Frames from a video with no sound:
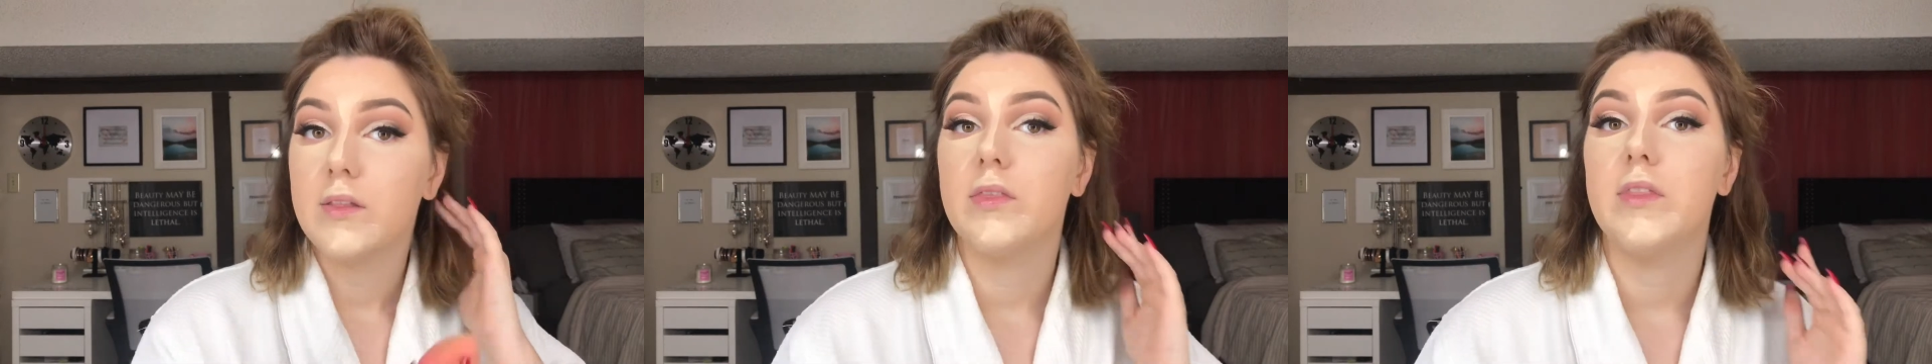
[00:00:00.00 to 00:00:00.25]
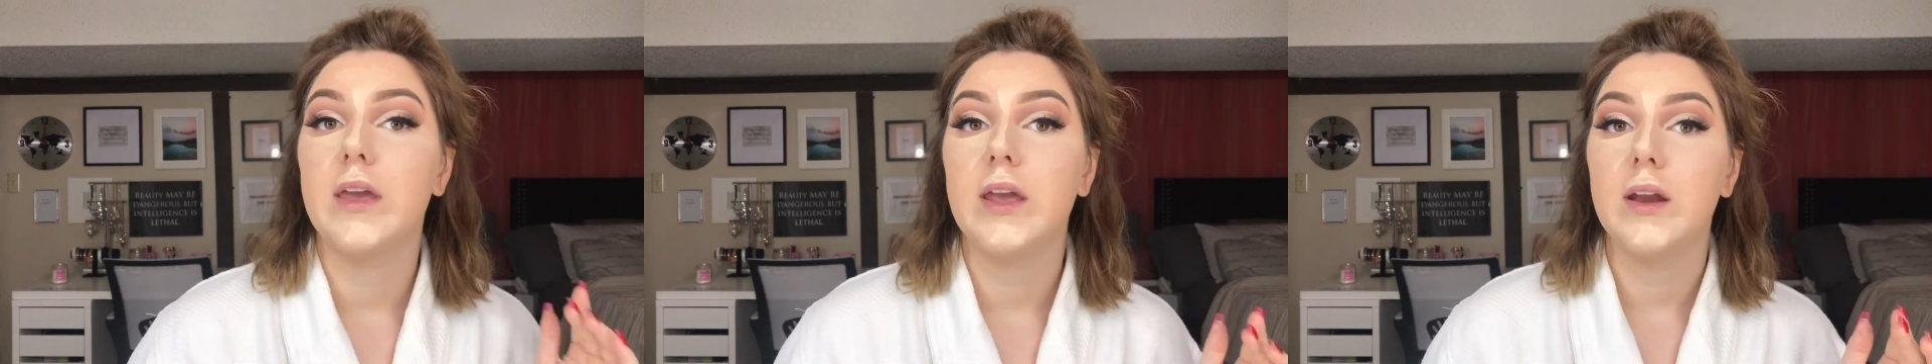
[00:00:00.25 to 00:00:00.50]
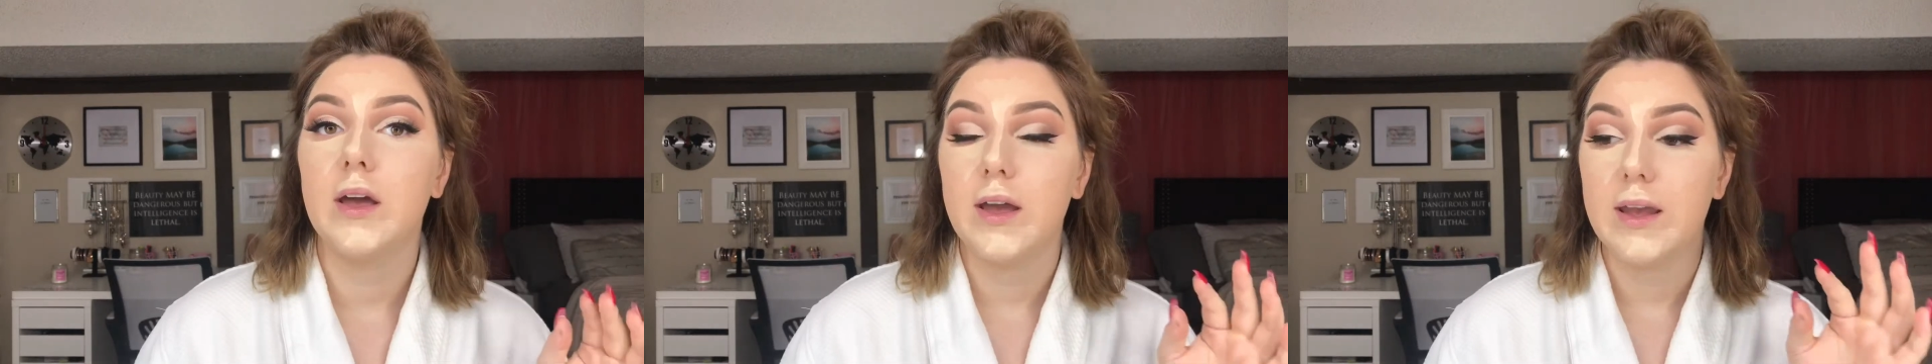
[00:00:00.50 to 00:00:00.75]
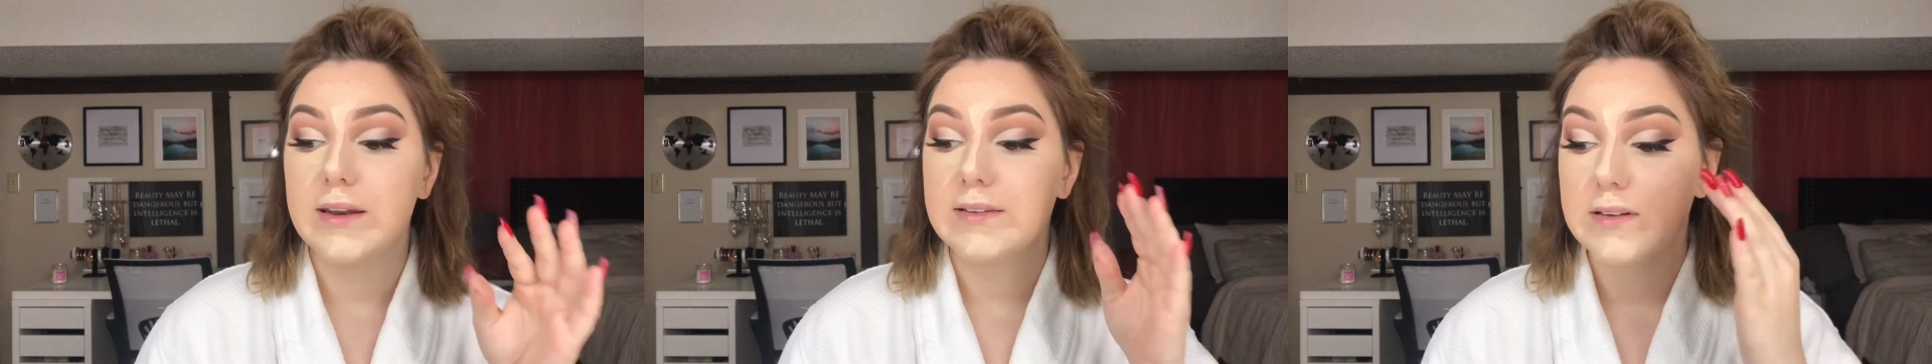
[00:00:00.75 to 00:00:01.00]
Then
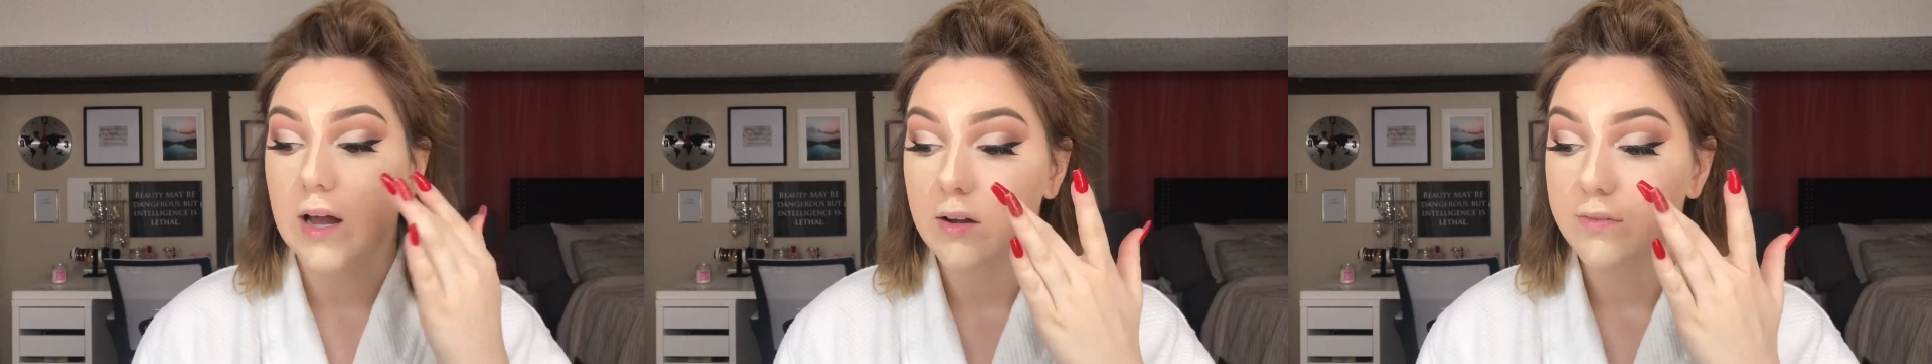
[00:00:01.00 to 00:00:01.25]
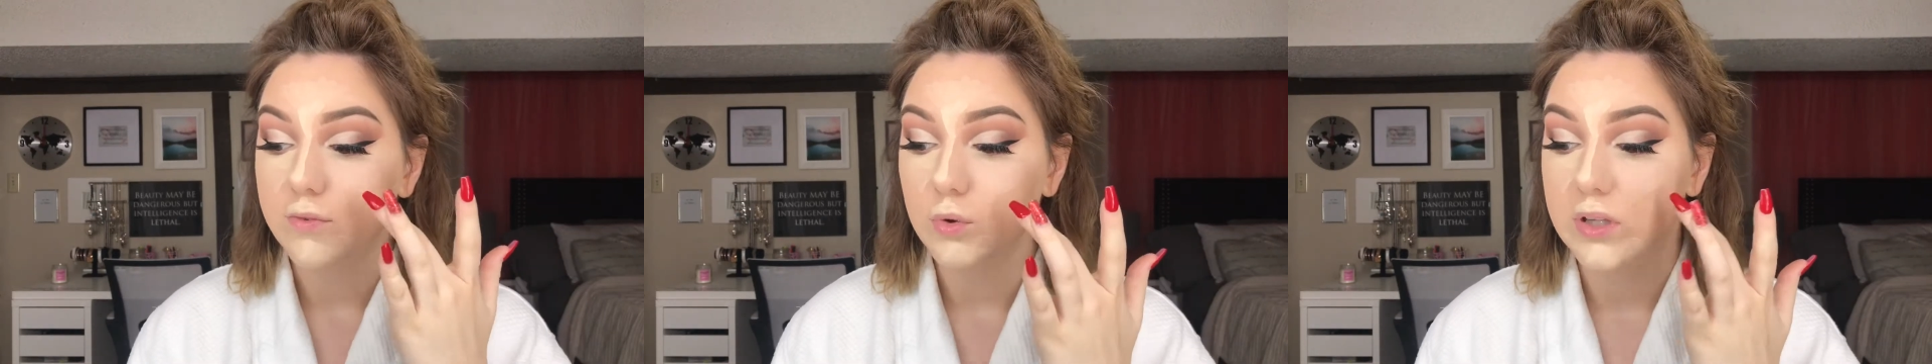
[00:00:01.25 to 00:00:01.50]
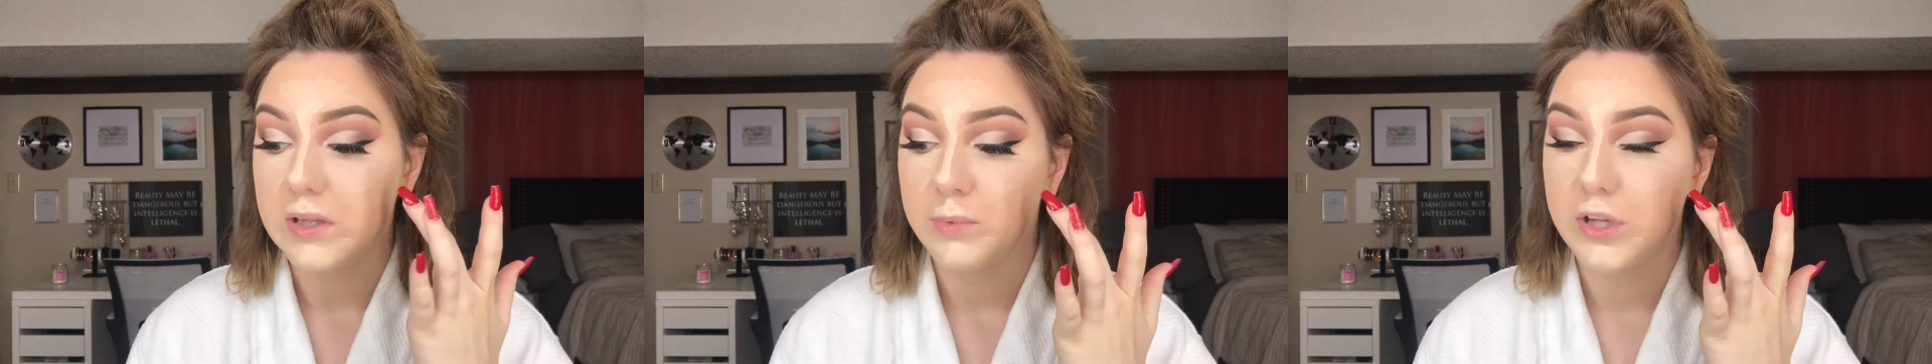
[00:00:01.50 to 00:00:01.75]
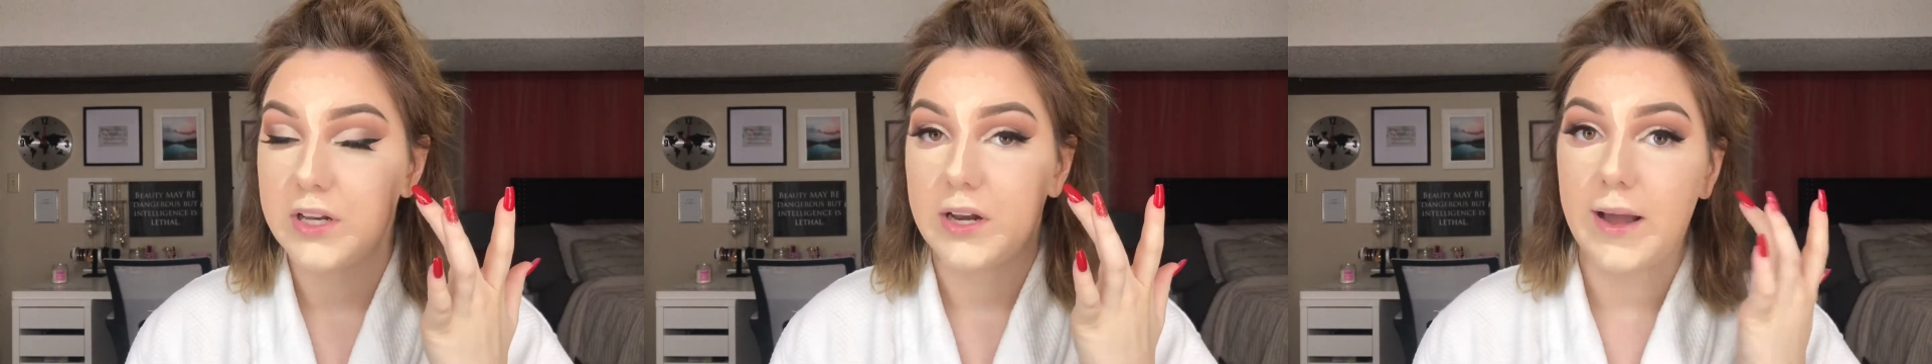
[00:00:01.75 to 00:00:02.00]
it's not fully
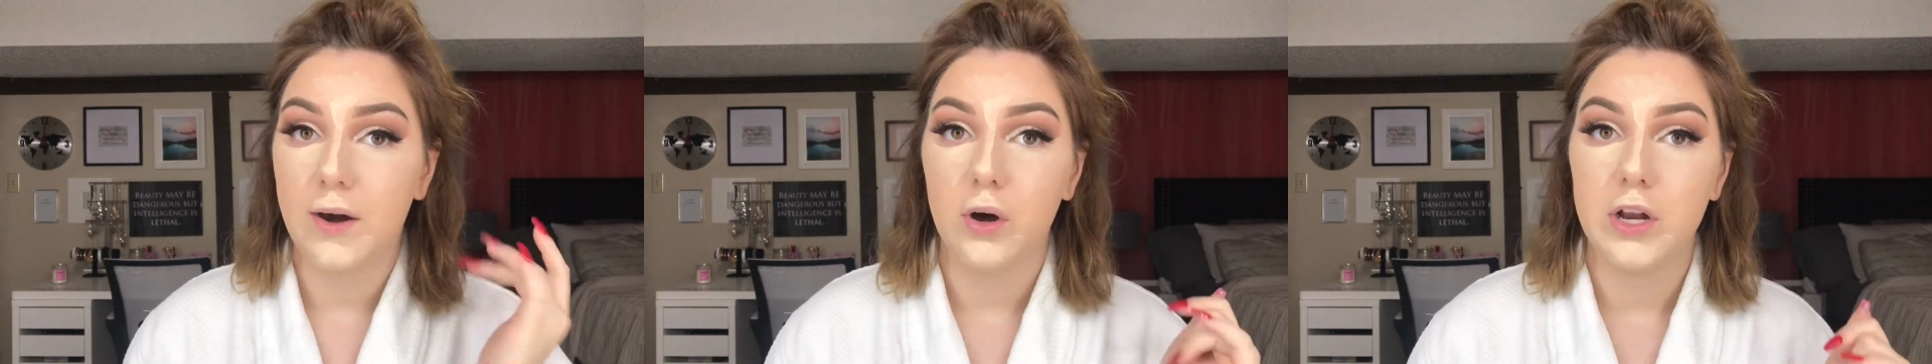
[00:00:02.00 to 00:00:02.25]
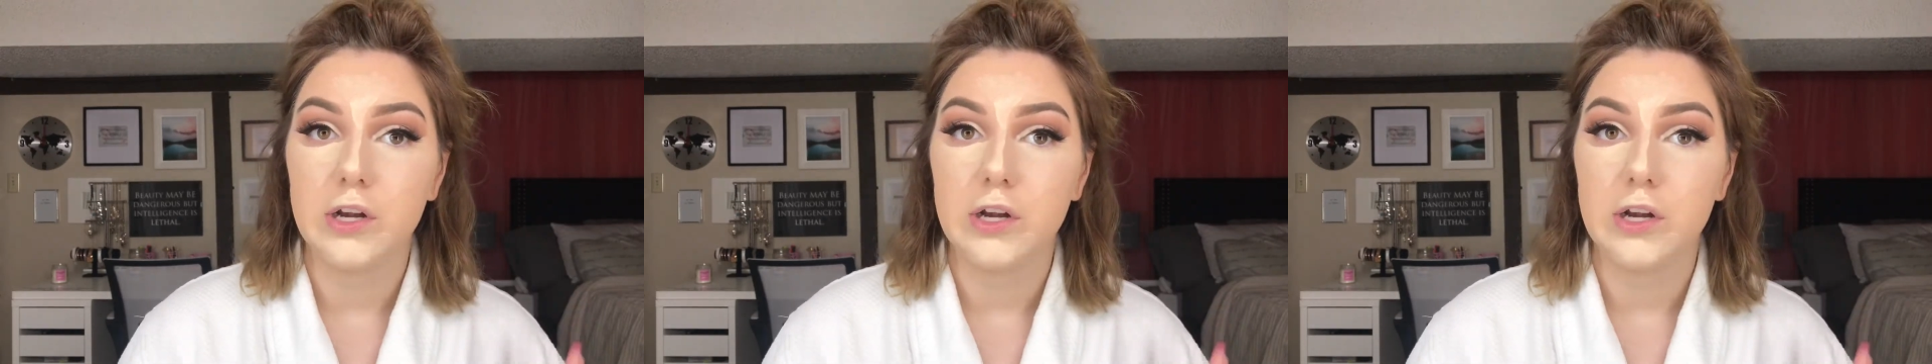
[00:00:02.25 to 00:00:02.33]
blended out